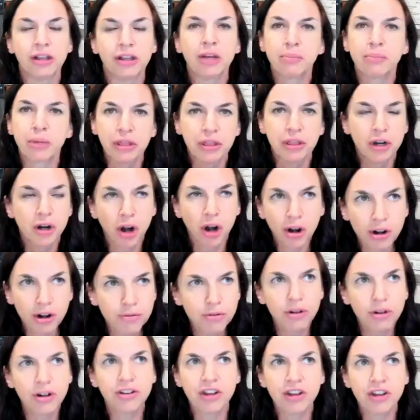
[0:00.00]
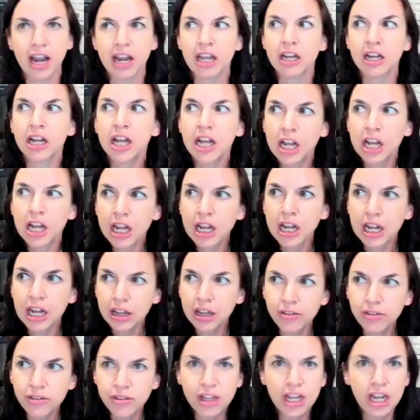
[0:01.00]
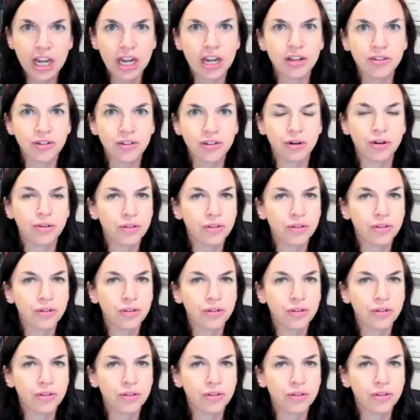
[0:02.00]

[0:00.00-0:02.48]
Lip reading: Like, but the carnivore diet is the answer.